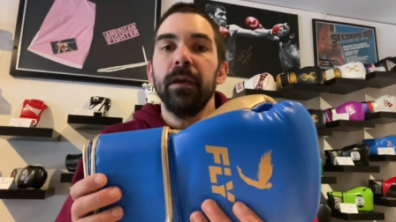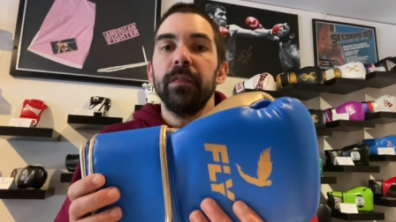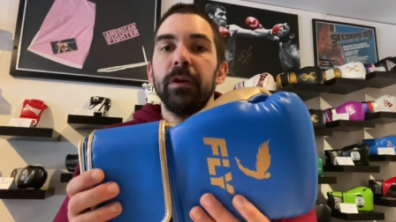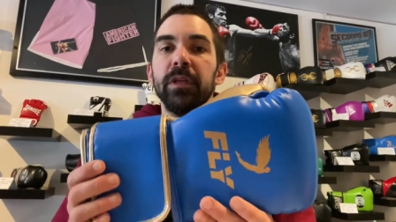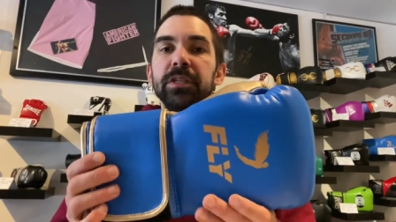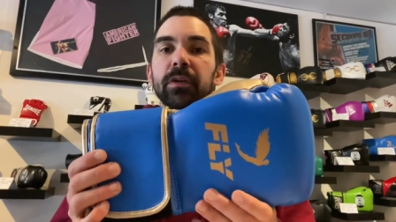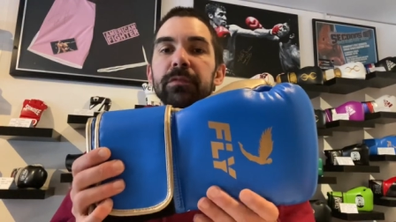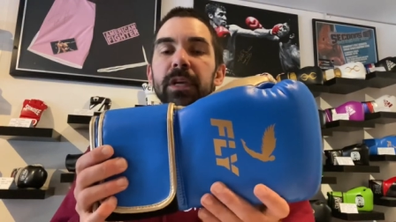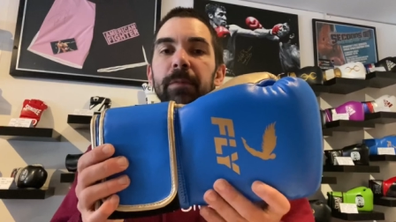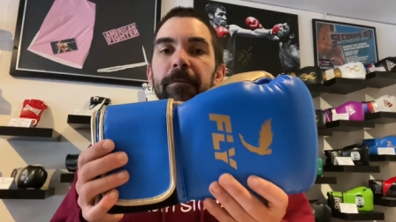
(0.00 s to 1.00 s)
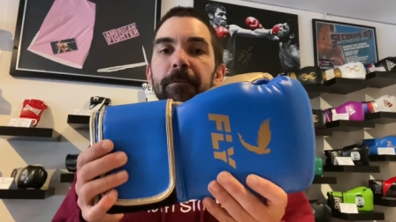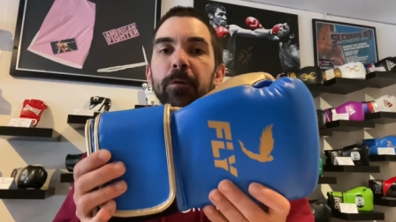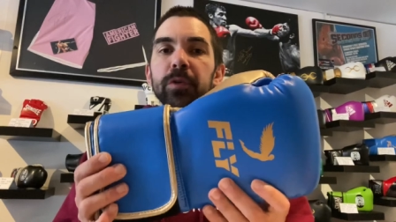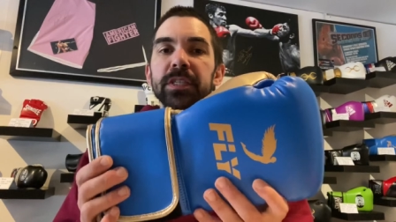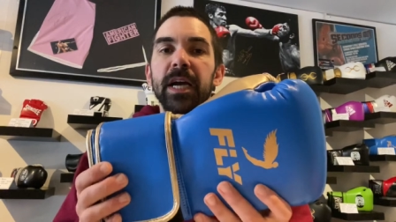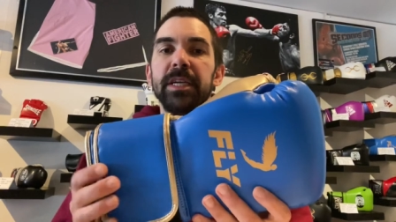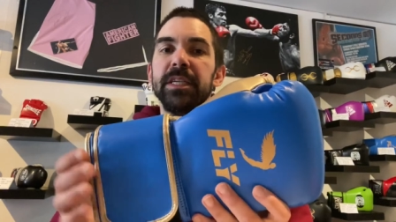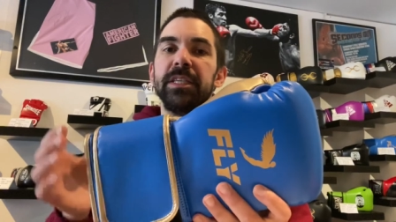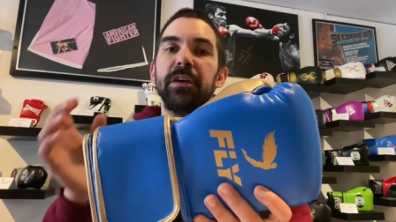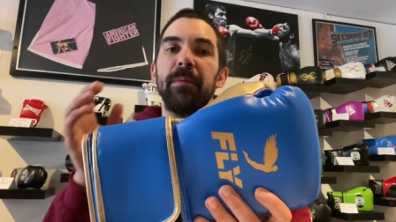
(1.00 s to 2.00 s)
Now these gloves come in four
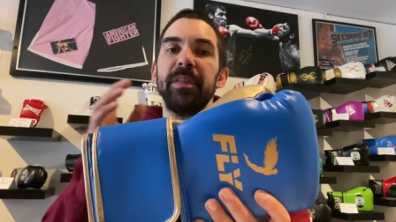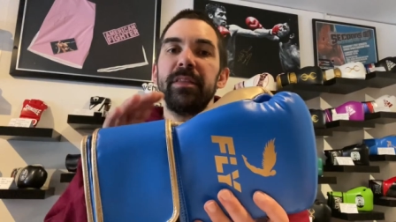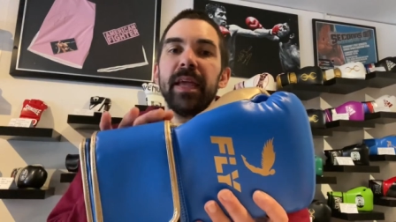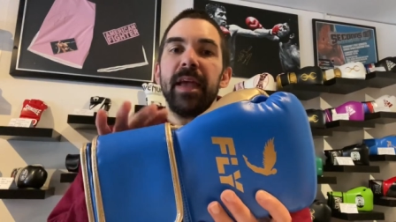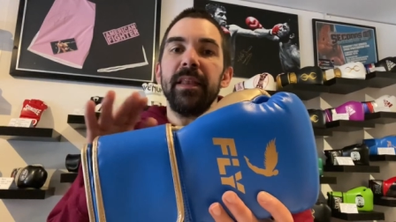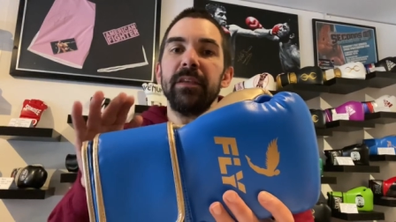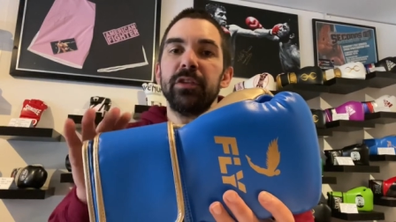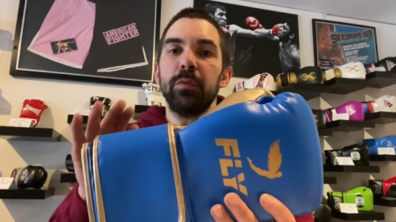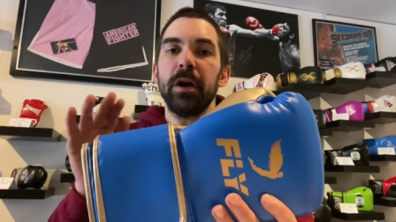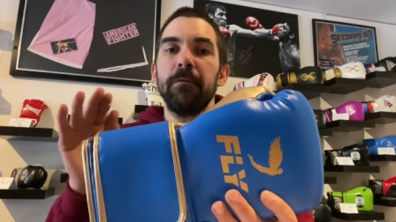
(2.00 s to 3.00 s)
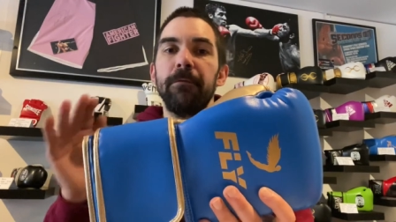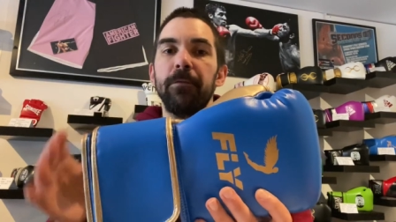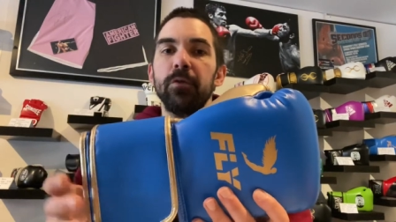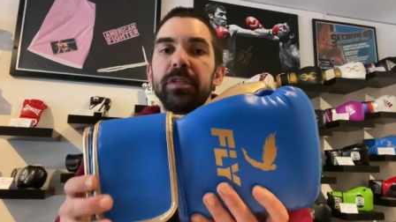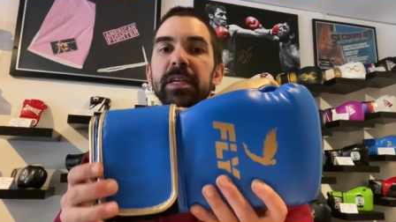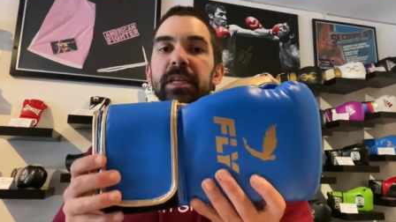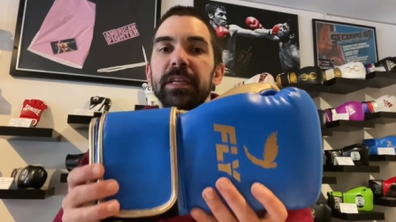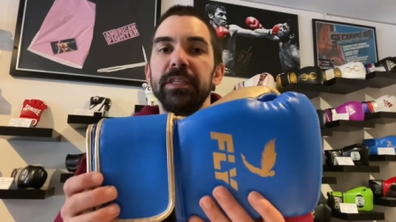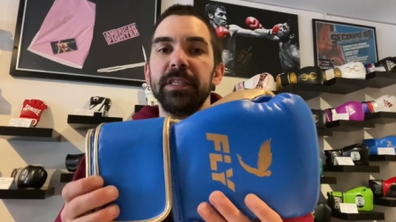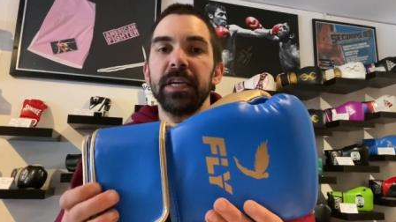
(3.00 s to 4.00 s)
sizes. They come in 10, 12, 14
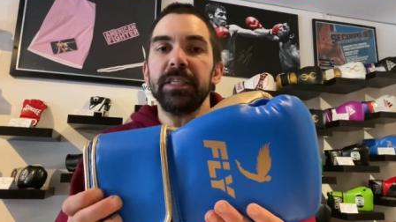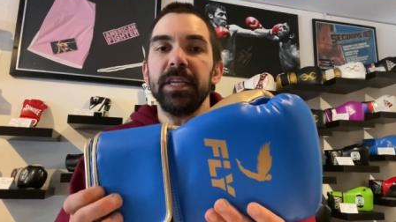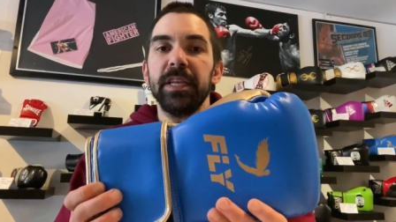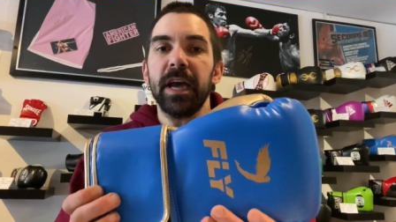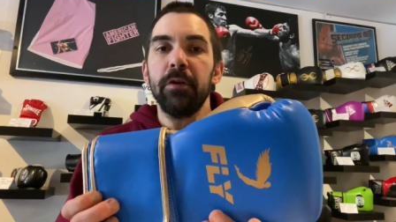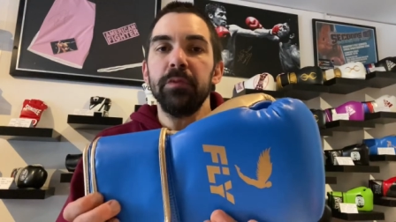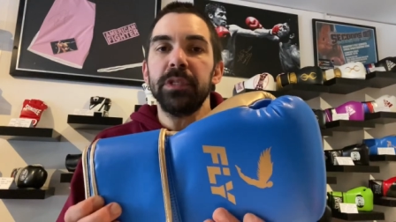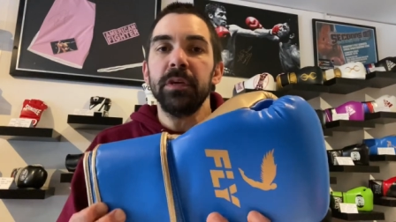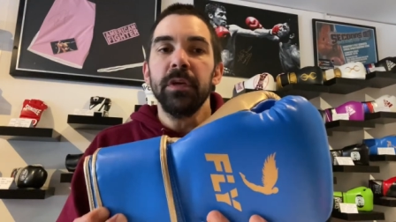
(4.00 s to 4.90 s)
and 16 ounce.